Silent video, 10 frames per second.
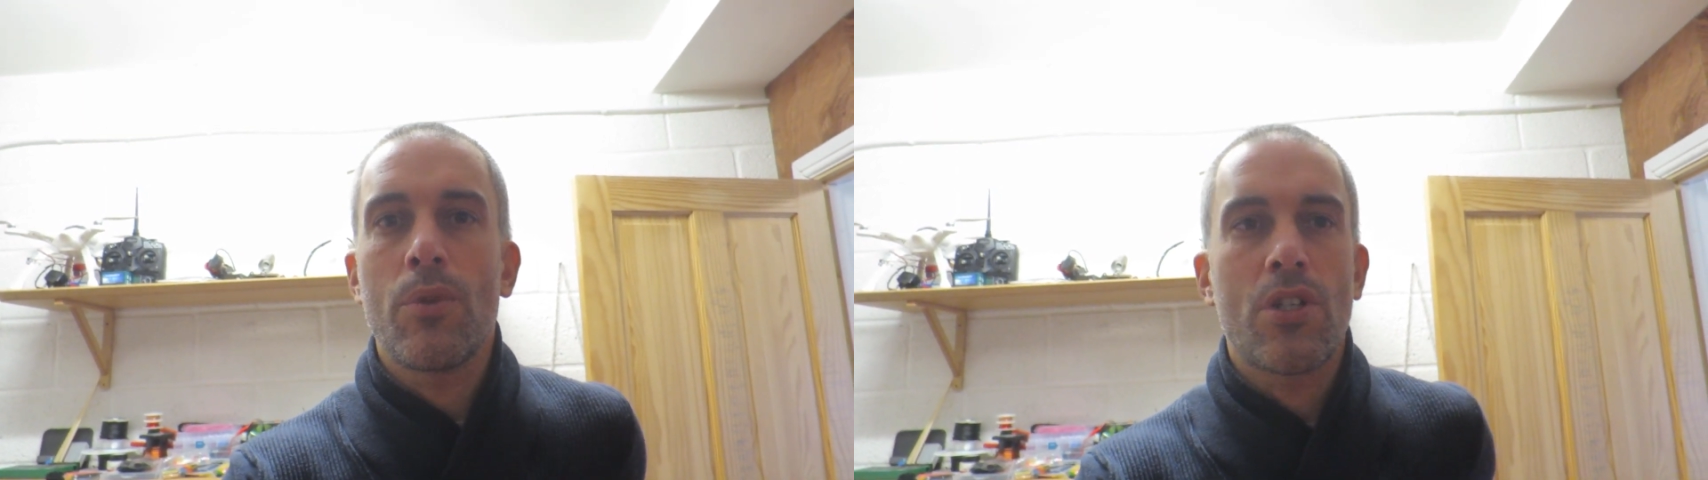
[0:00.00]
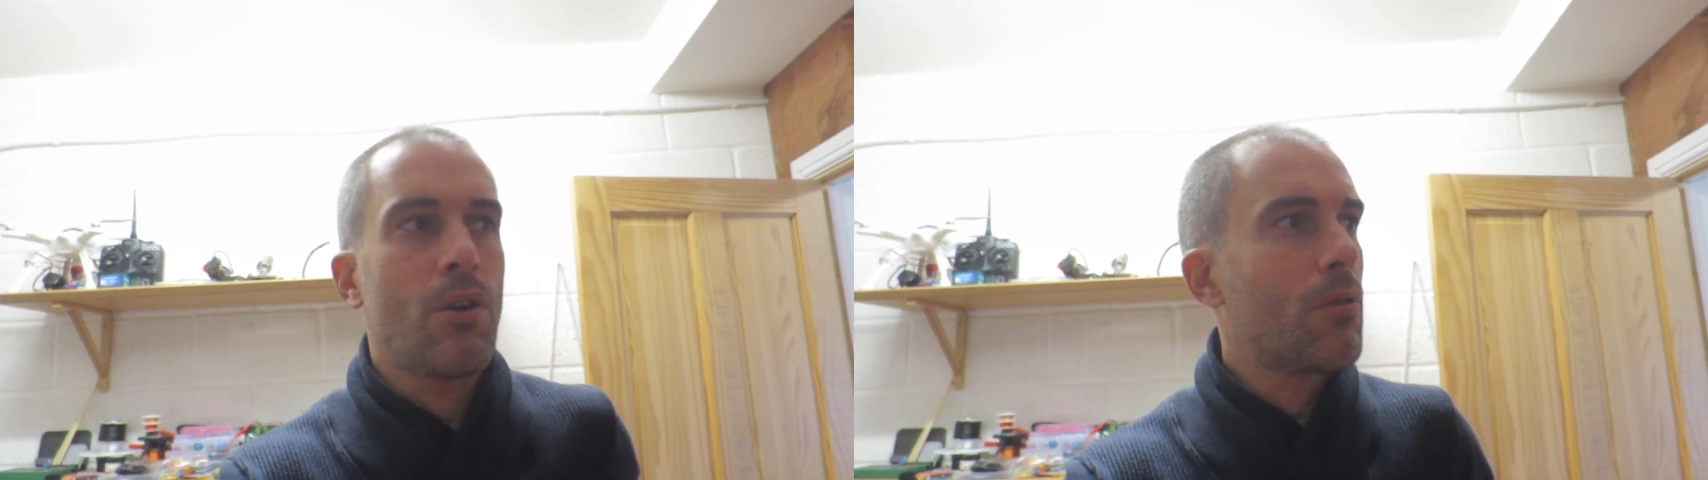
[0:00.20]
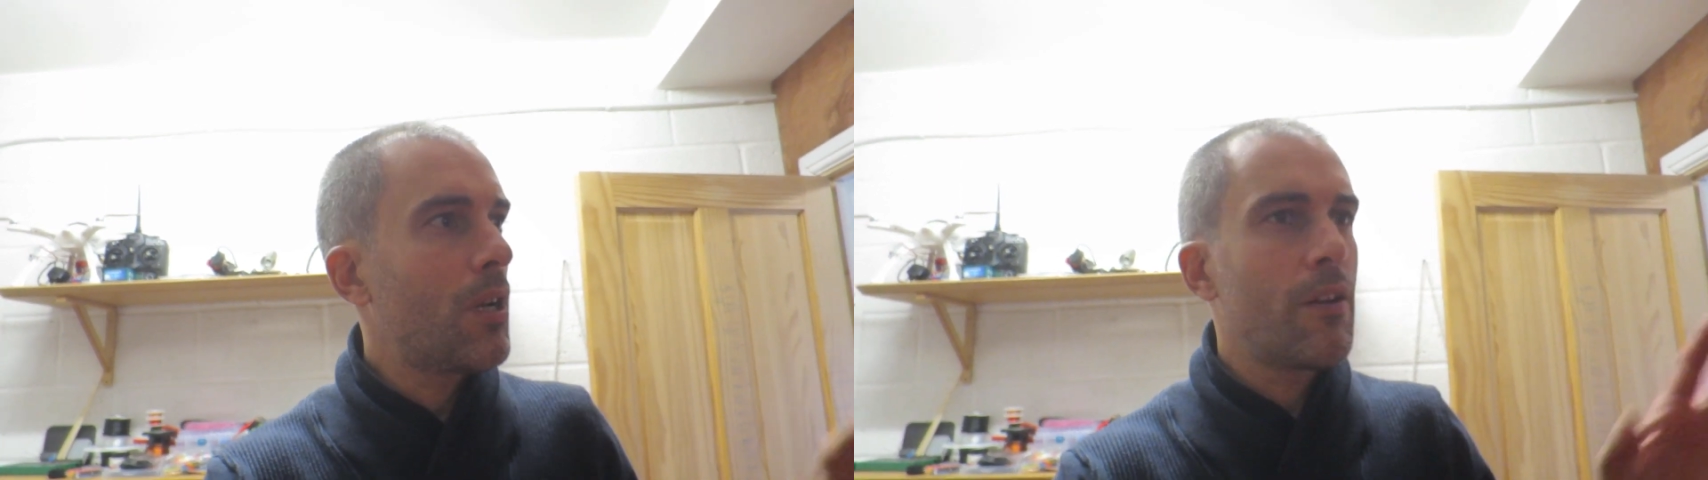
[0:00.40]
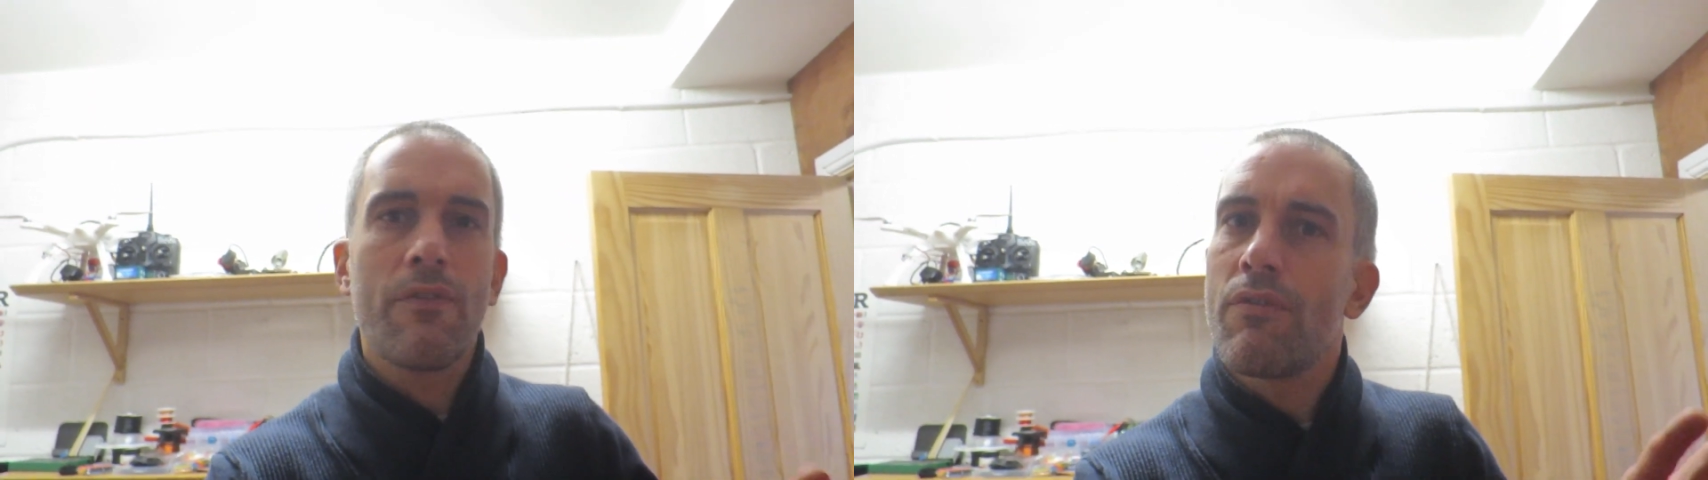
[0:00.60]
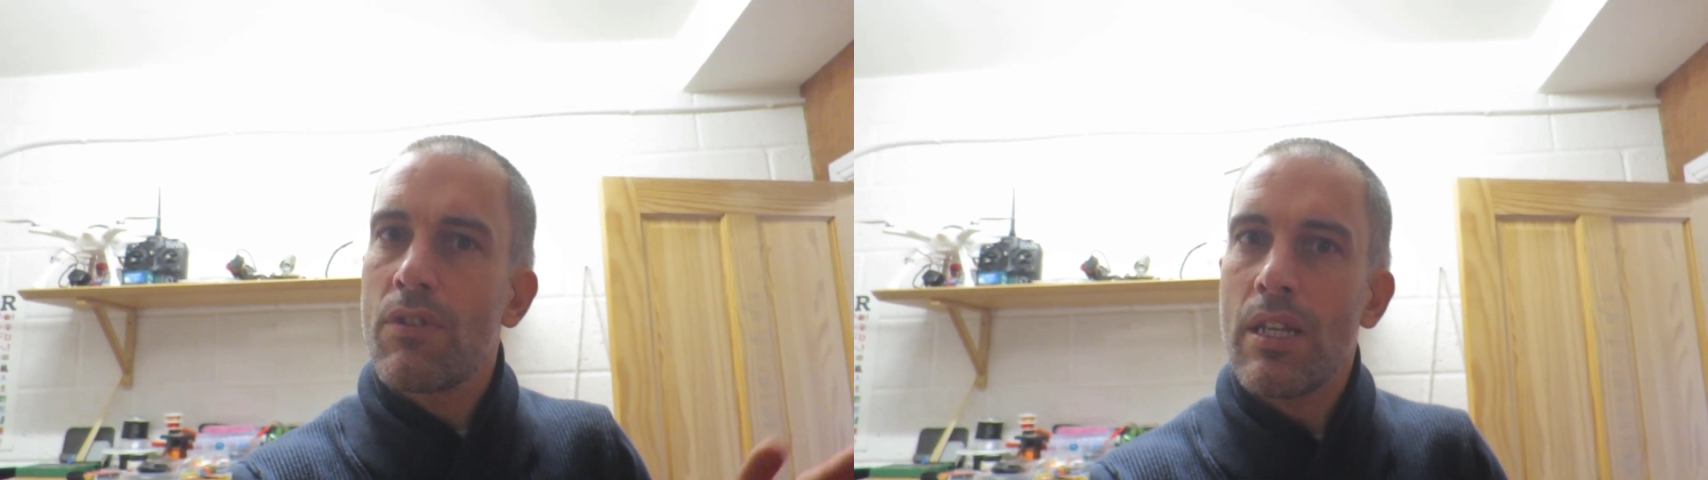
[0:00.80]
which I'll kind
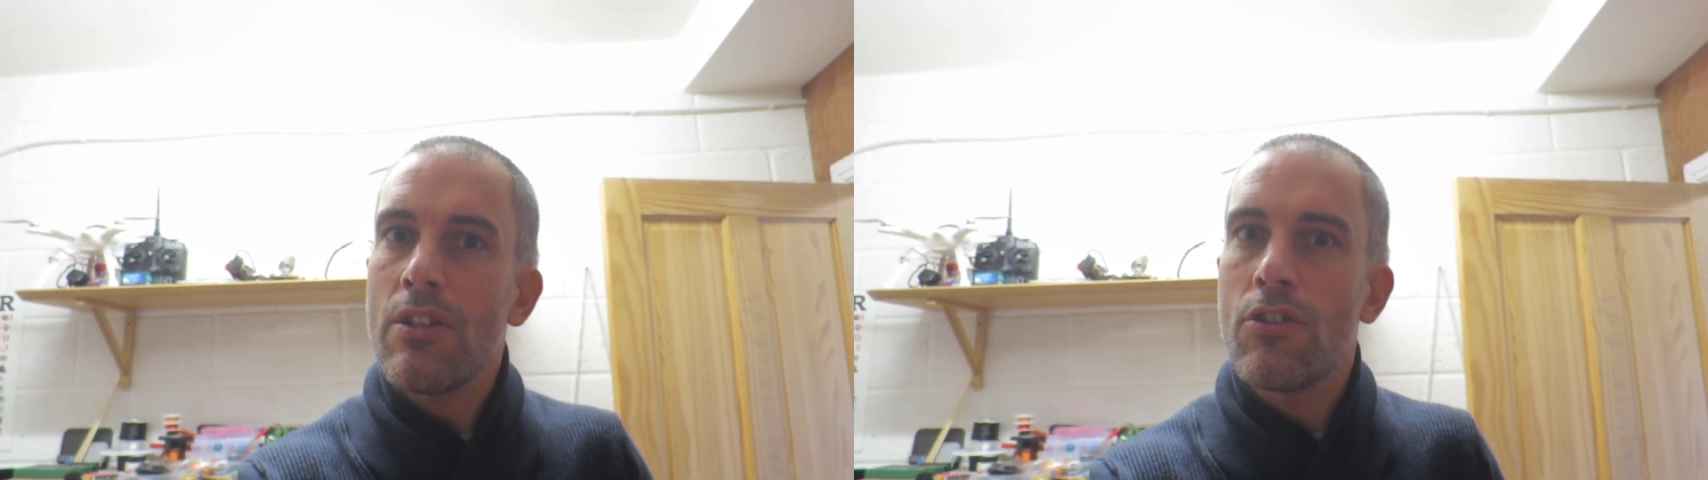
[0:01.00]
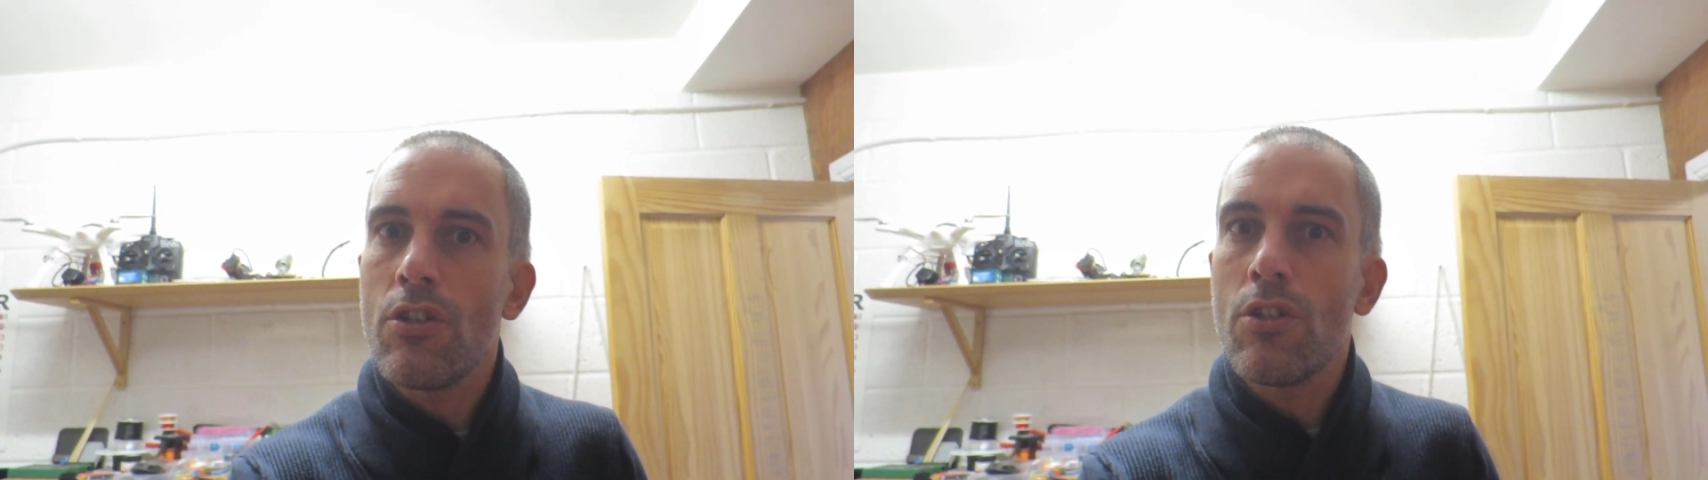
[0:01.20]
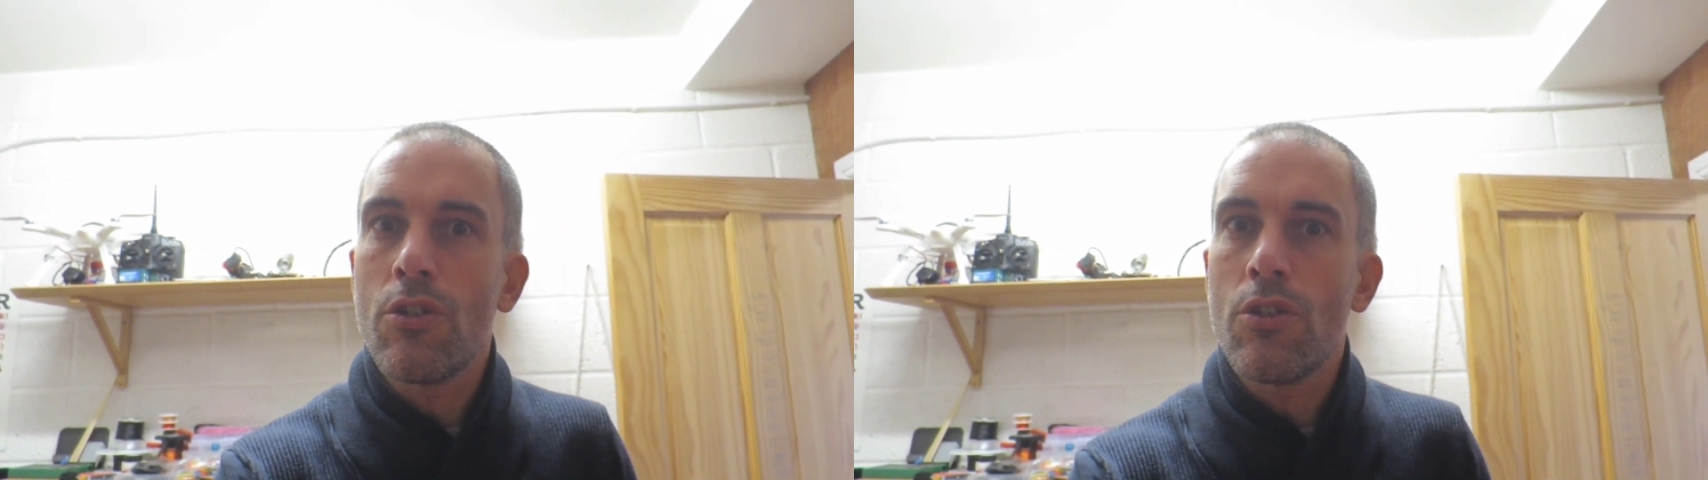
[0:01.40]
of introduce